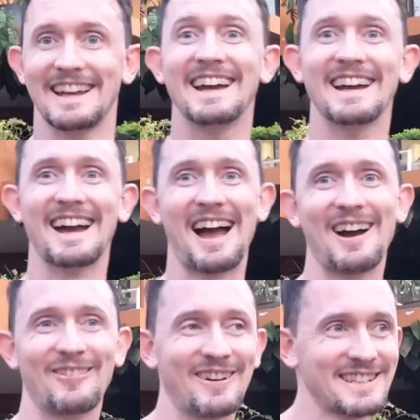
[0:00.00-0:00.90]

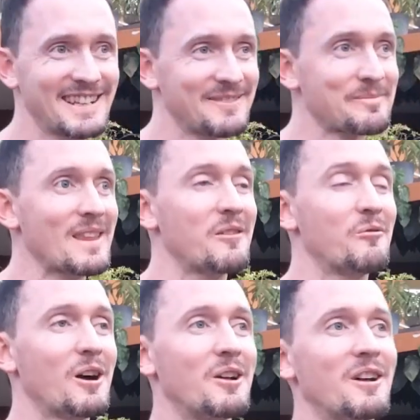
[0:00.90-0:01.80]
How was it?
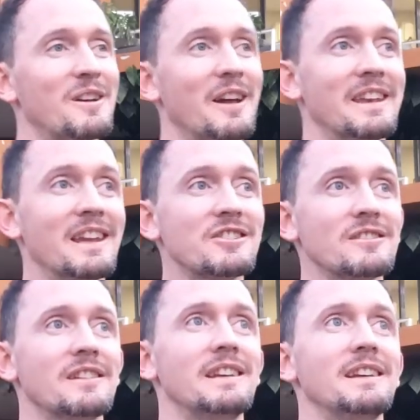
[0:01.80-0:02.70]
Well,
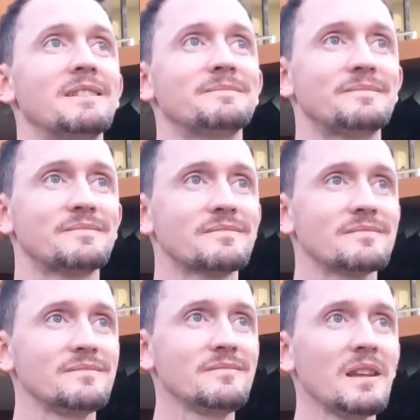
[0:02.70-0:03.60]
initially,
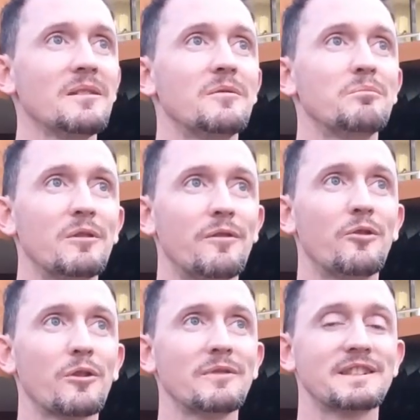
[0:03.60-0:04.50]

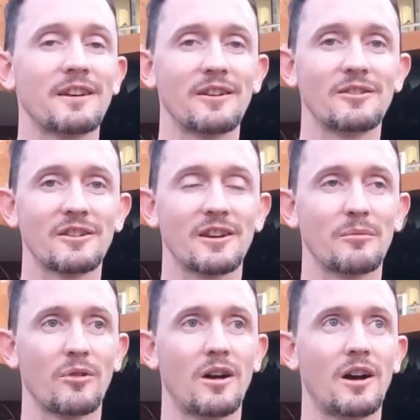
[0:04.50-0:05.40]
before we started looking
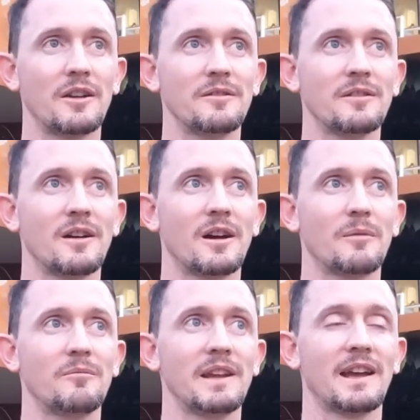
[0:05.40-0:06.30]
abroad,
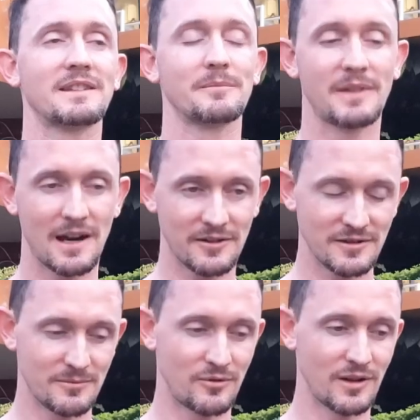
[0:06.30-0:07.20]
we had some
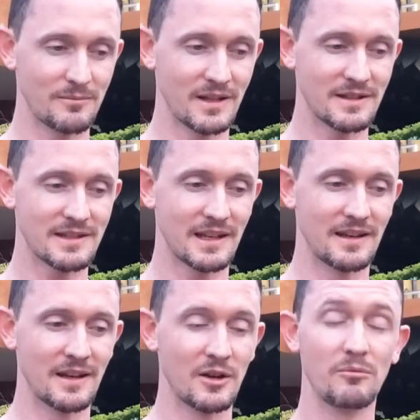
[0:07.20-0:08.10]
doctor's appointments,
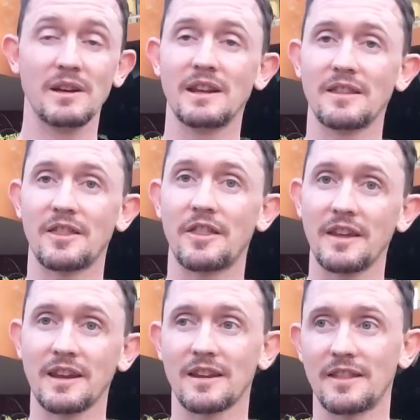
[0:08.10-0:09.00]
and we didn't
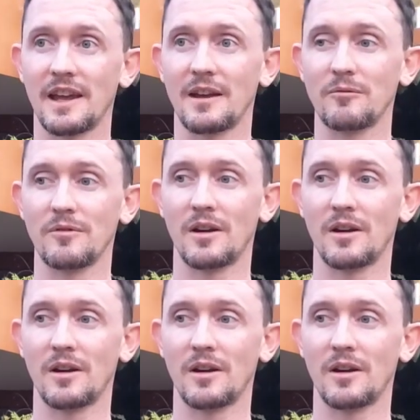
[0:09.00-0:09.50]
think that